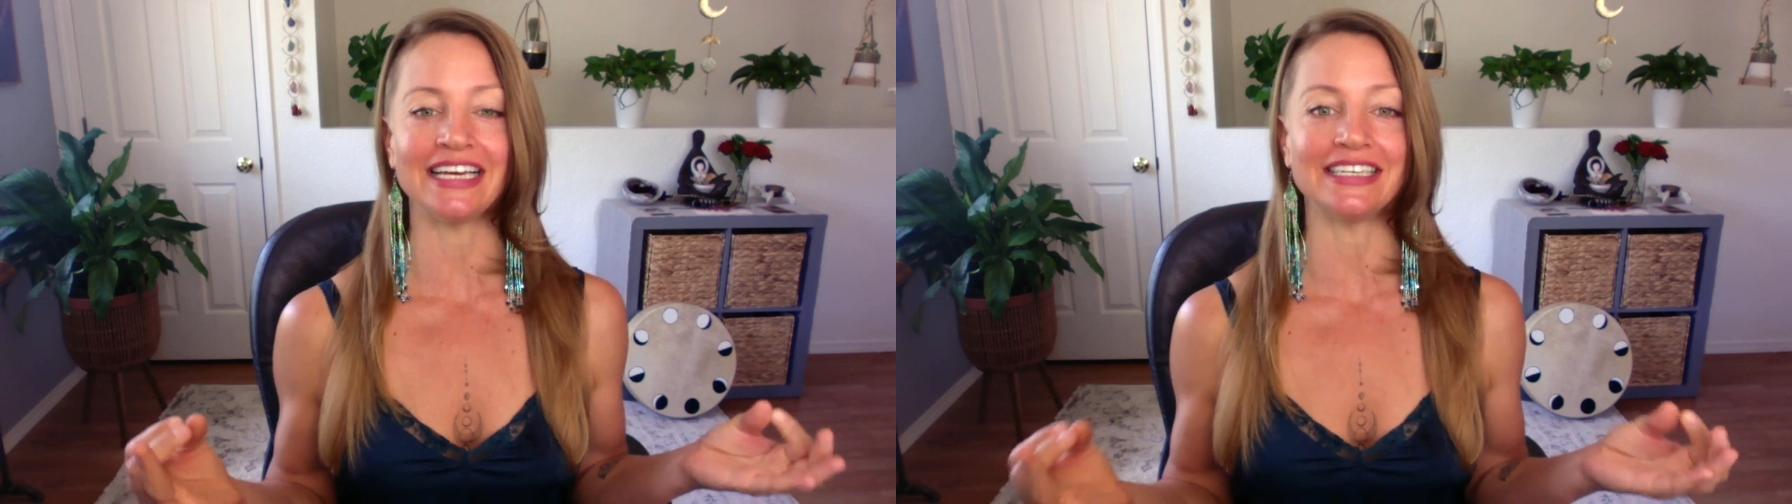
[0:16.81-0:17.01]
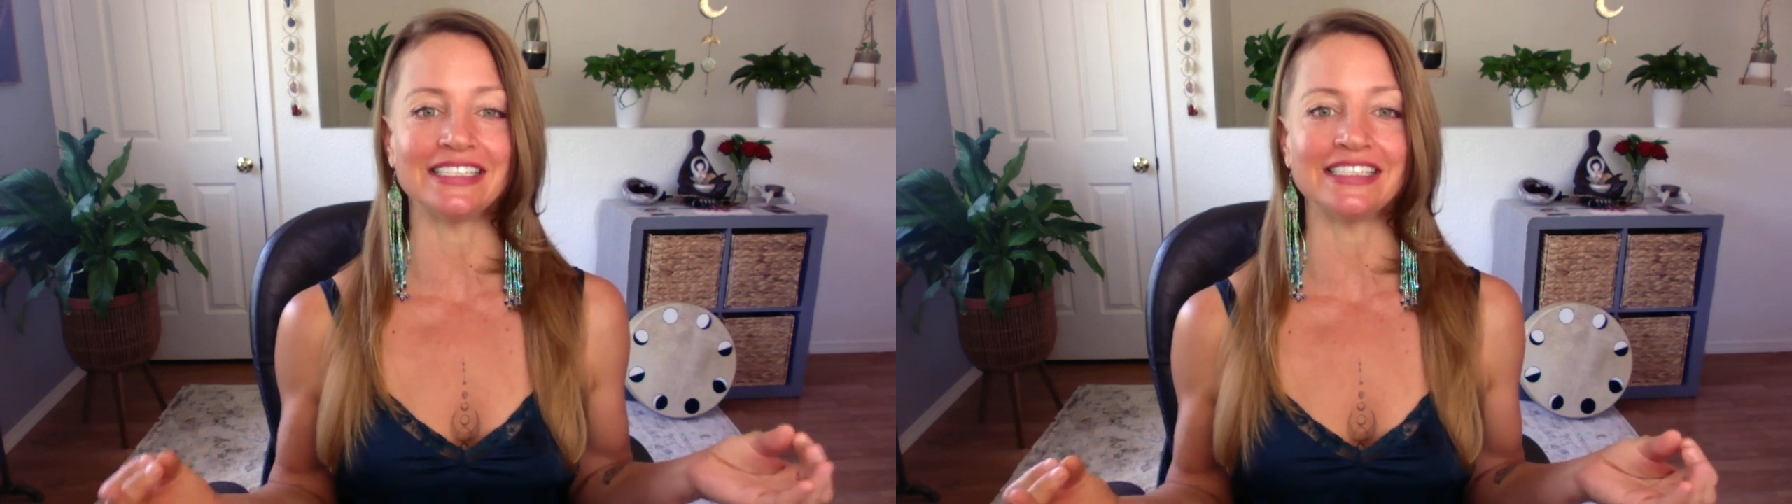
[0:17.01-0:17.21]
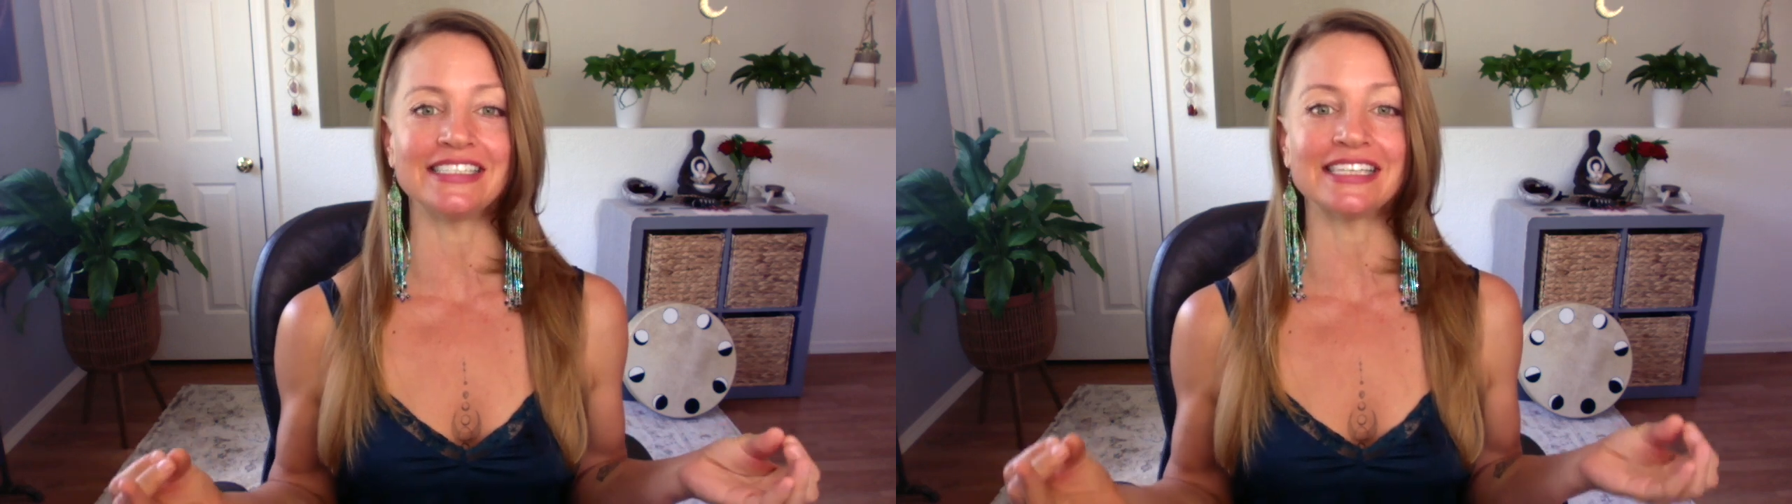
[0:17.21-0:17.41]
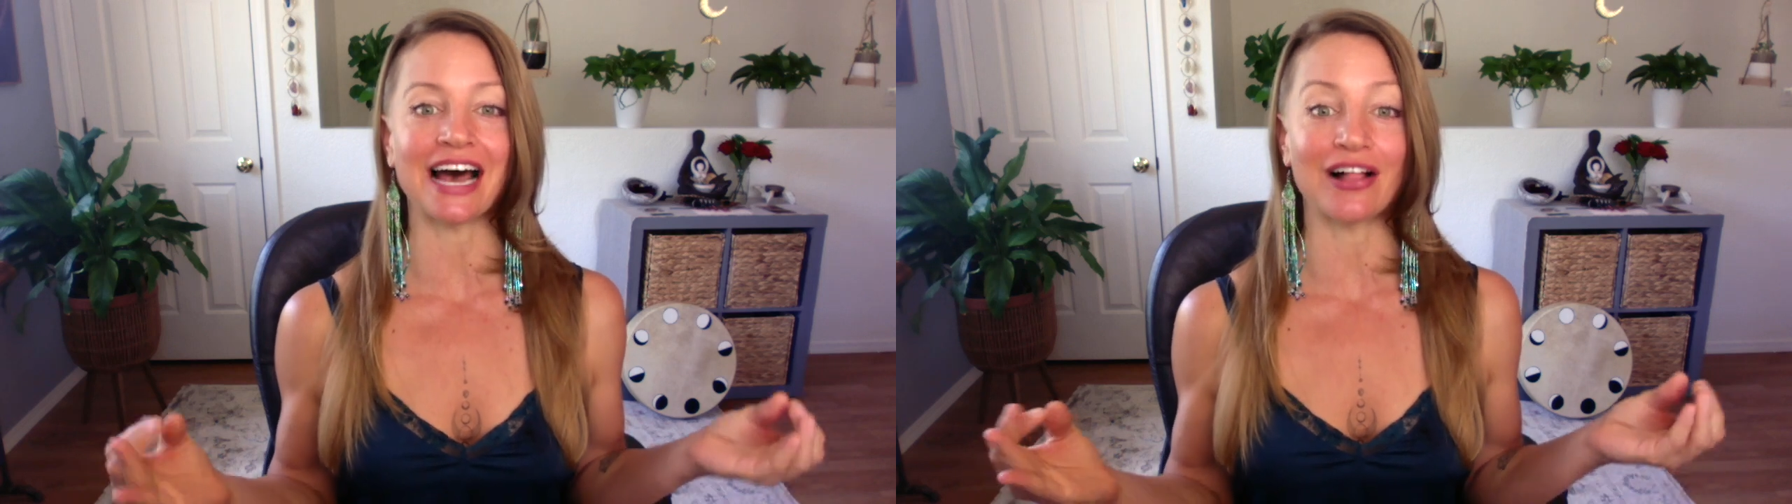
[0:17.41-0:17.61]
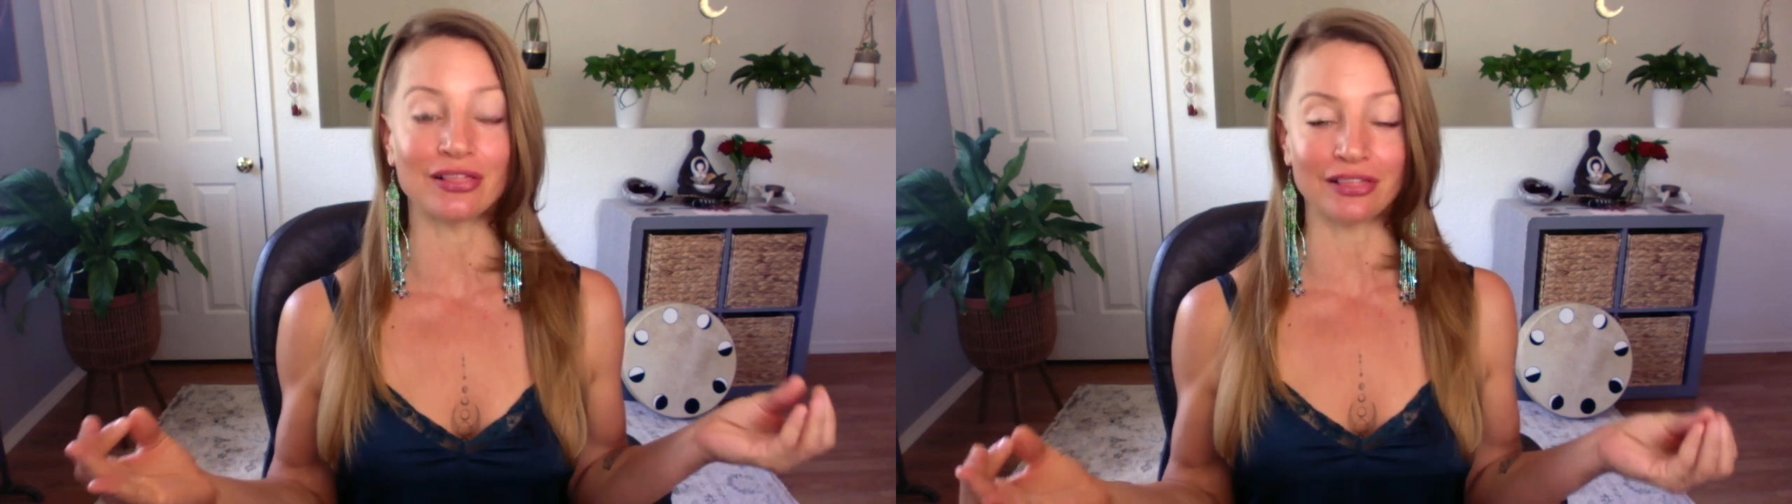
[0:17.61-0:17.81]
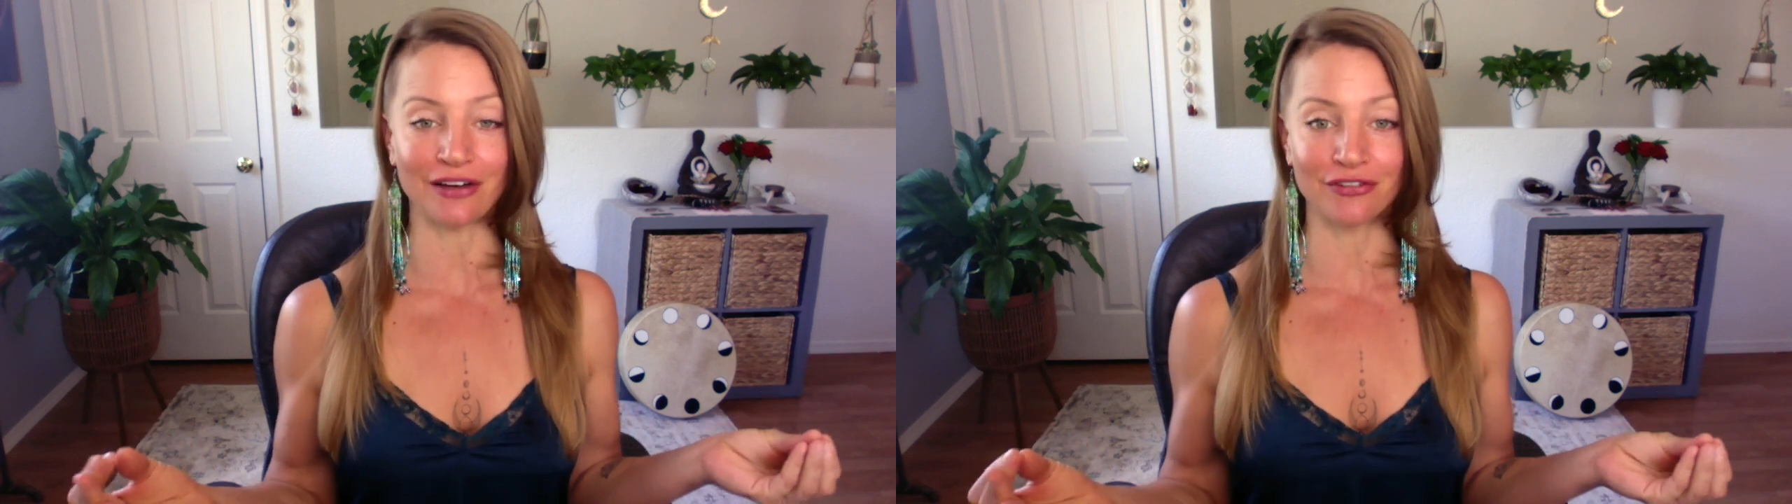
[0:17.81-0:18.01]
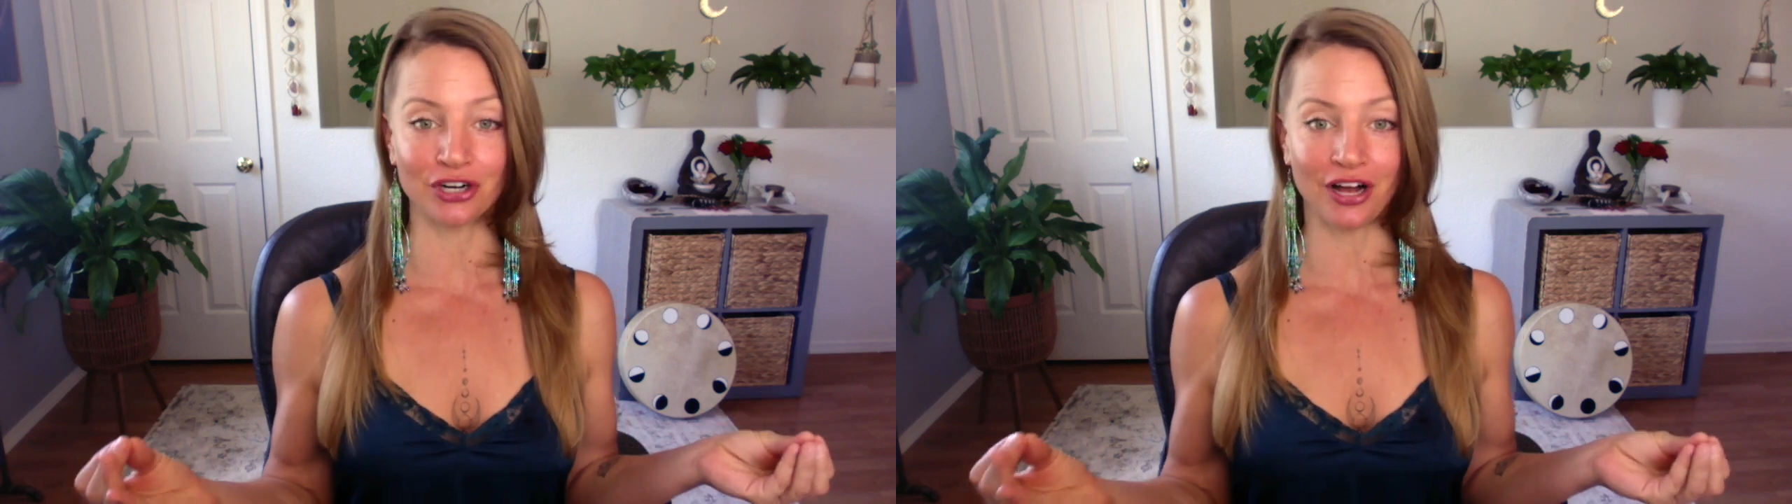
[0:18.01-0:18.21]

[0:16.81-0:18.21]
is a lover